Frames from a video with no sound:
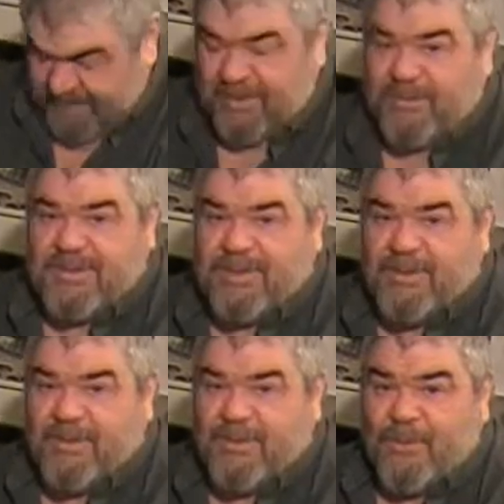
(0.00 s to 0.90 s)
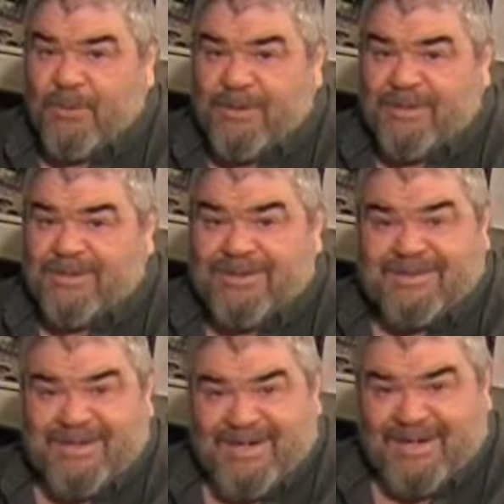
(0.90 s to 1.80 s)
seems, they are Torx
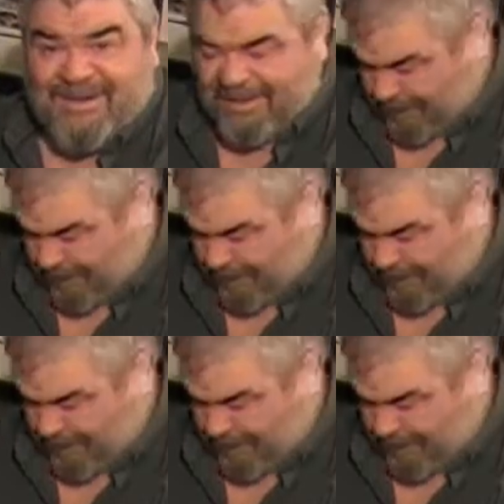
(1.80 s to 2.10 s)
10.